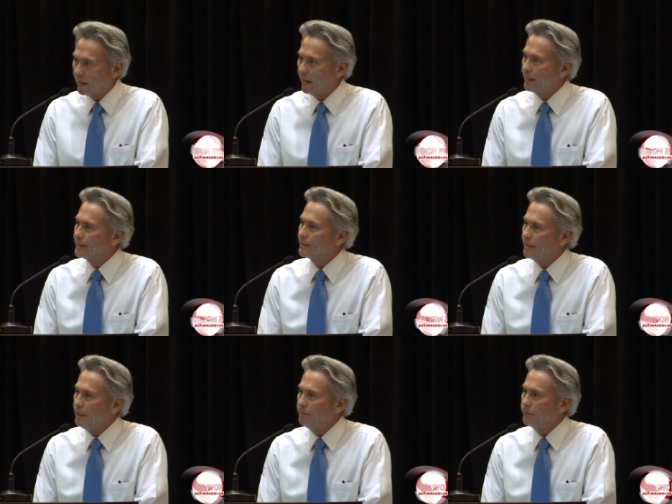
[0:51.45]
And as
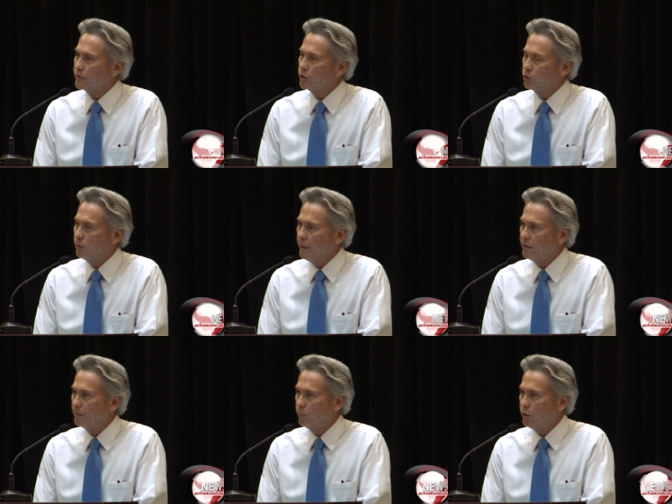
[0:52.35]
seems to be
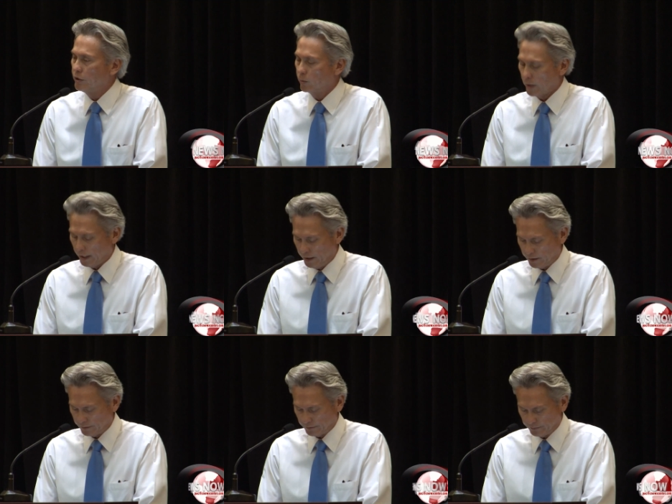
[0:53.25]
the Muna way,
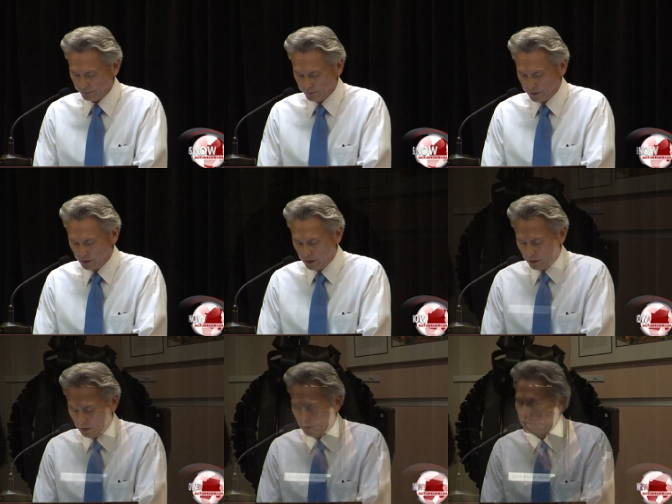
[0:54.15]

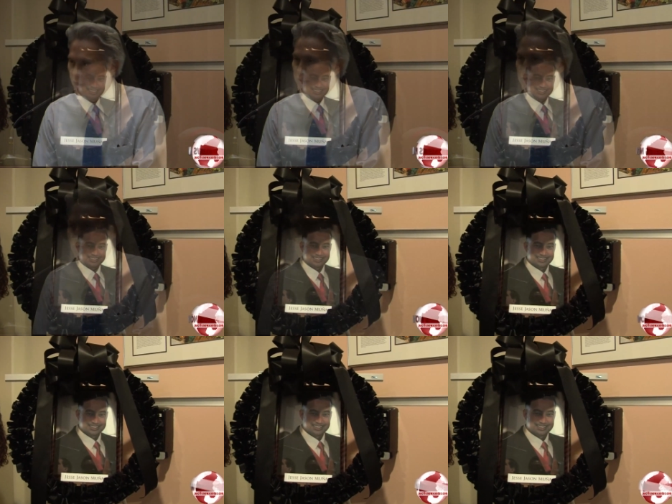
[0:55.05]
Jason
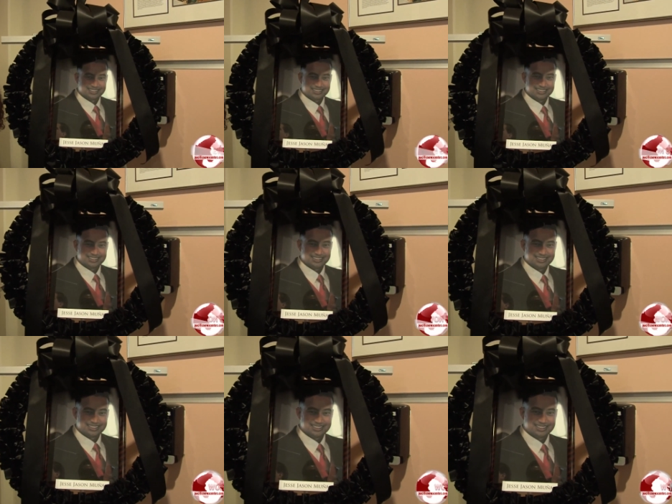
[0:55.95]
was lively,
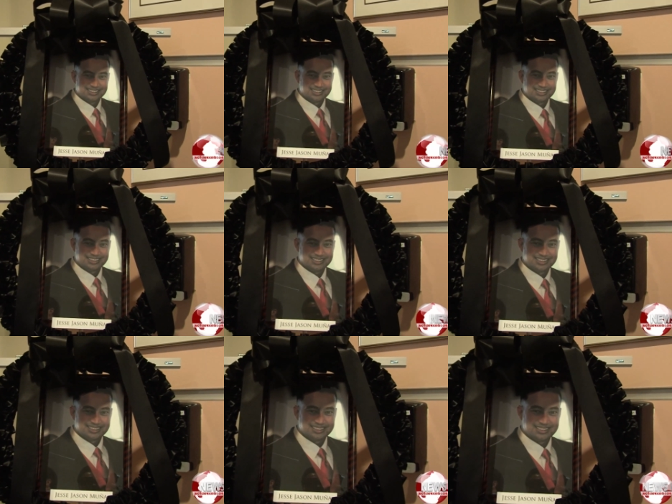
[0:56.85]

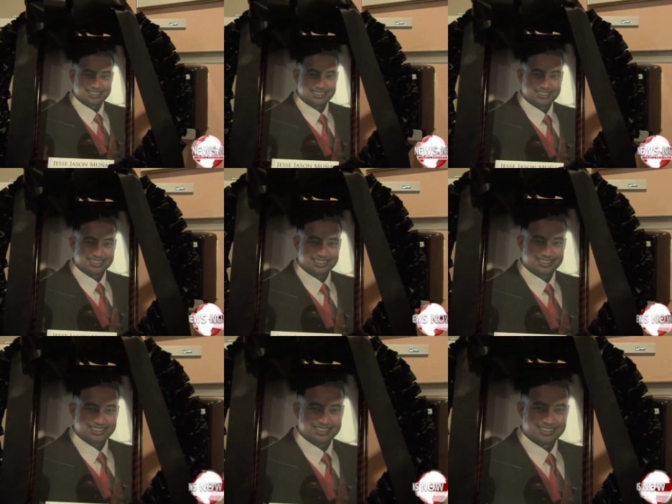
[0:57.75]
involved,
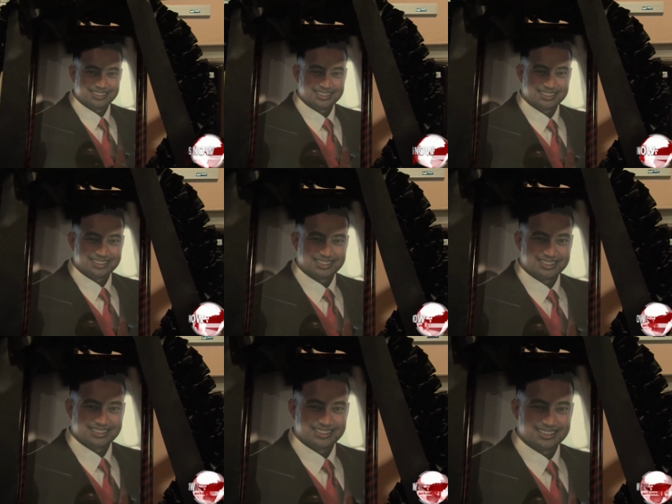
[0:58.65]
loyal,
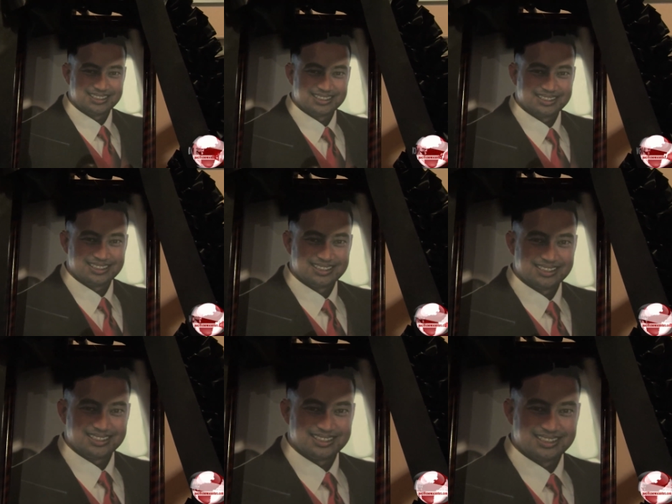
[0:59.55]
friendly,
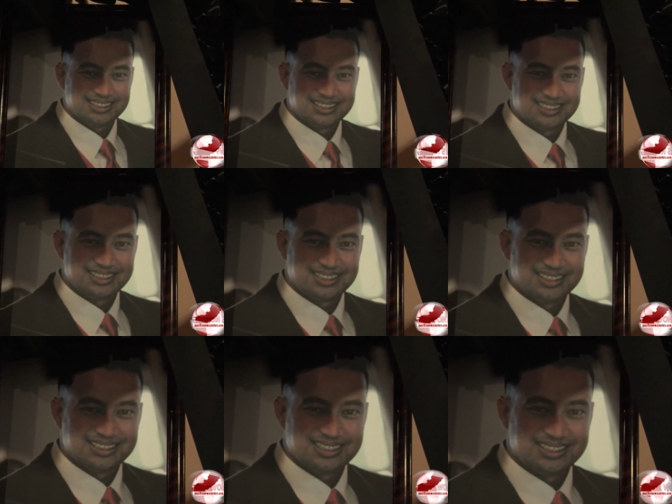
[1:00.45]
kind,
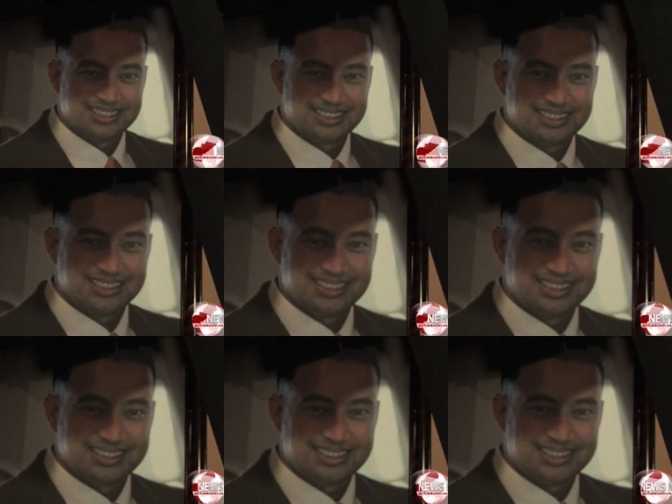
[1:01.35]
helpful, and
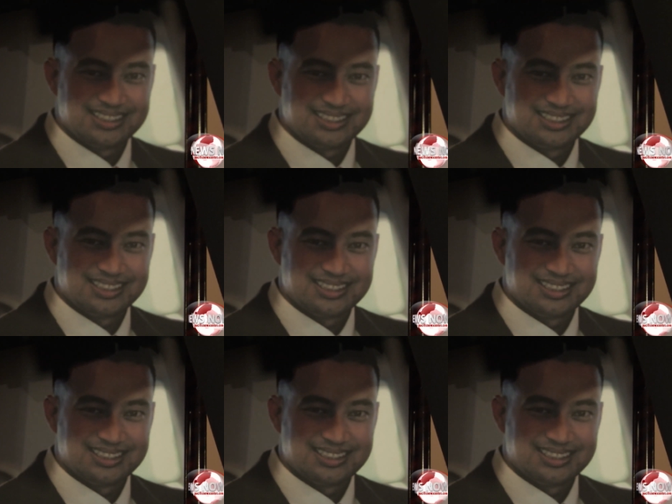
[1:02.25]
energetic.